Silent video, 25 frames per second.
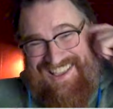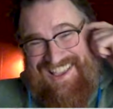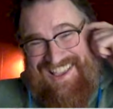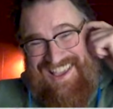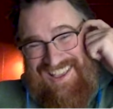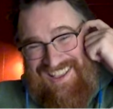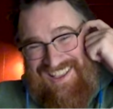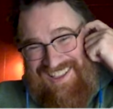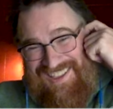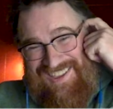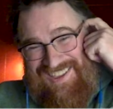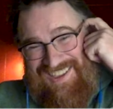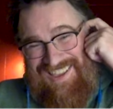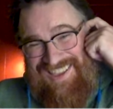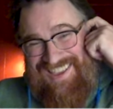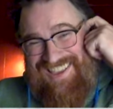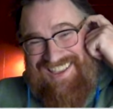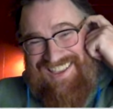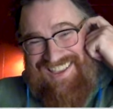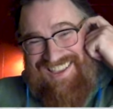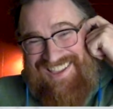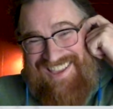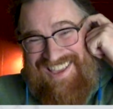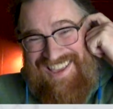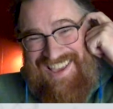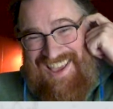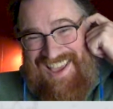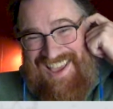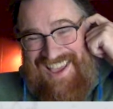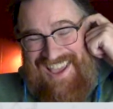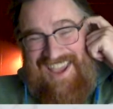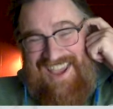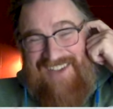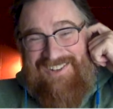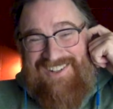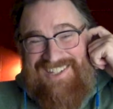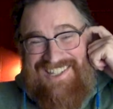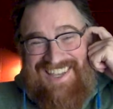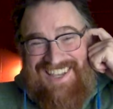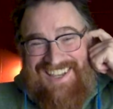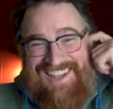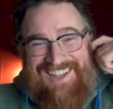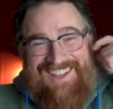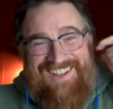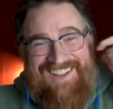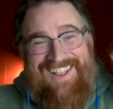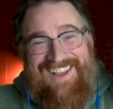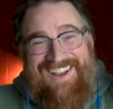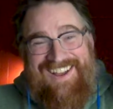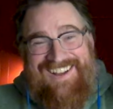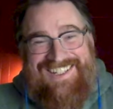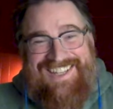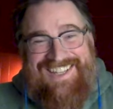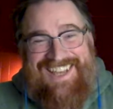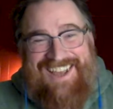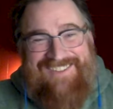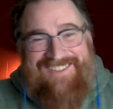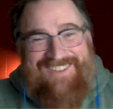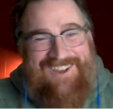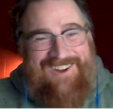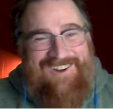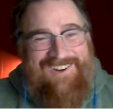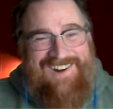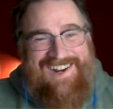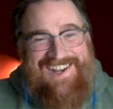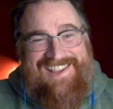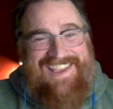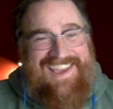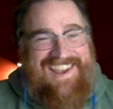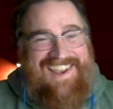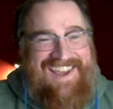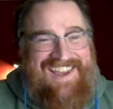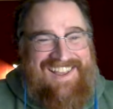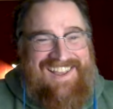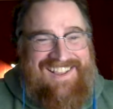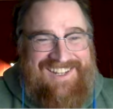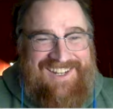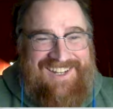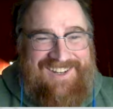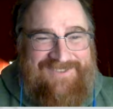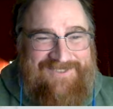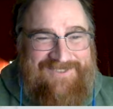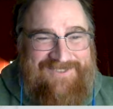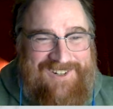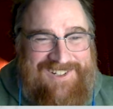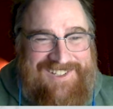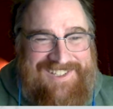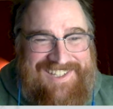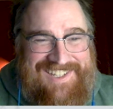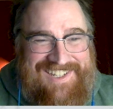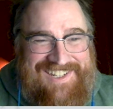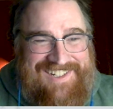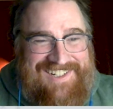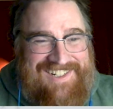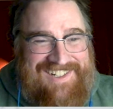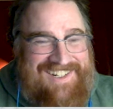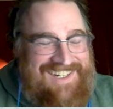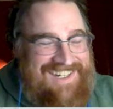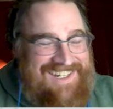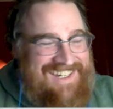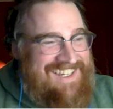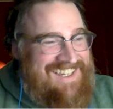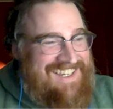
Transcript: It would take you a long time to go around that island in first gear.